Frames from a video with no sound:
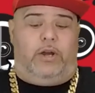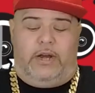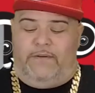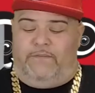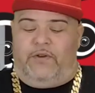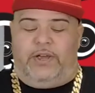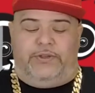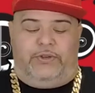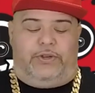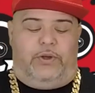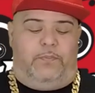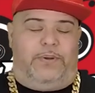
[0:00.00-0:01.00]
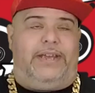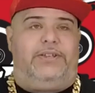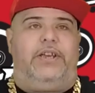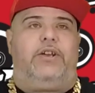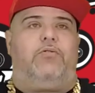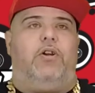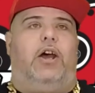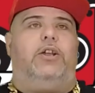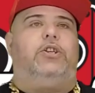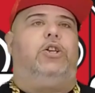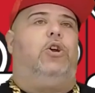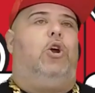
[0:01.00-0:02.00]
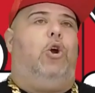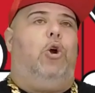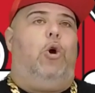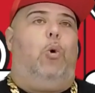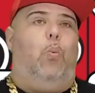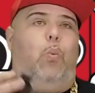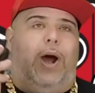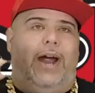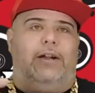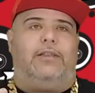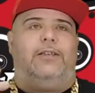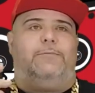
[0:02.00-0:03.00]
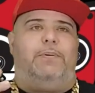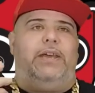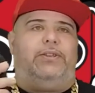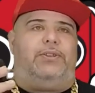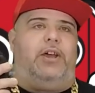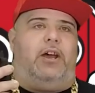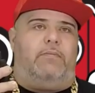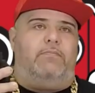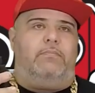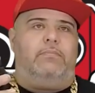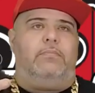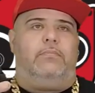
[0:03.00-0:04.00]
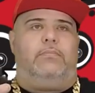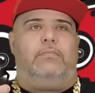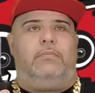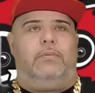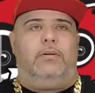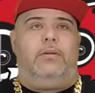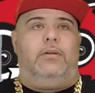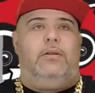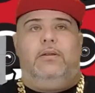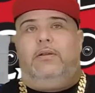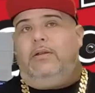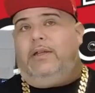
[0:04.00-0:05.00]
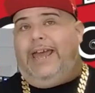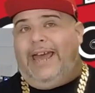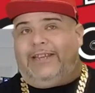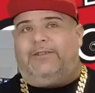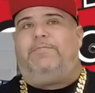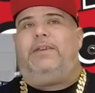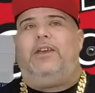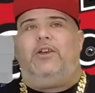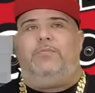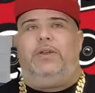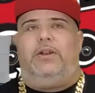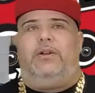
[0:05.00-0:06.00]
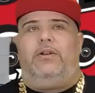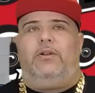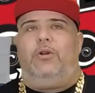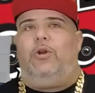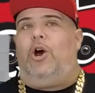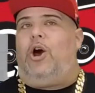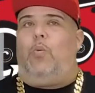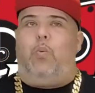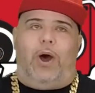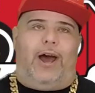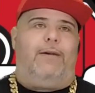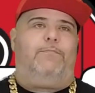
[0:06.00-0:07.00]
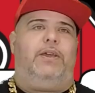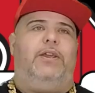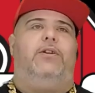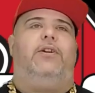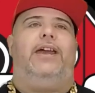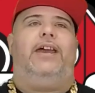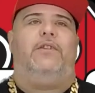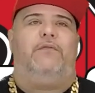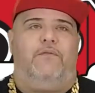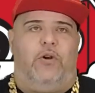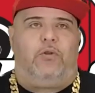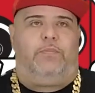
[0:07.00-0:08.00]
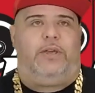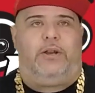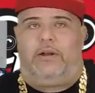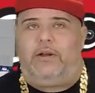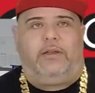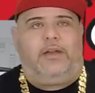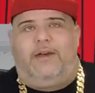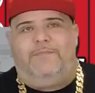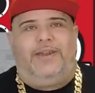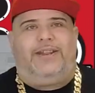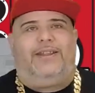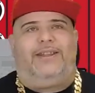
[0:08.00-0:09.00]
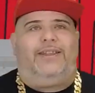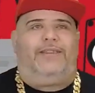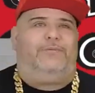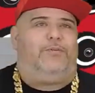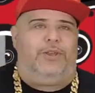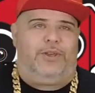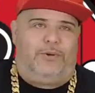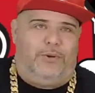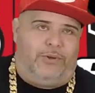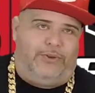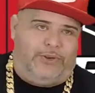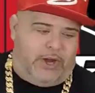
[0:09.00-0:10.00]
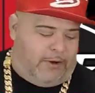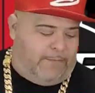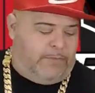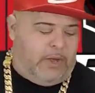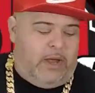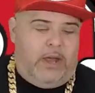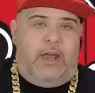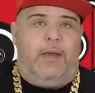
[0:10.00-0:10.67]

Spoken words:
we're gonna have fun. So Basshead Garage, wireless bass knob, SPL meter, a watt meter, and a voltmeter. I mean, that's really cool. So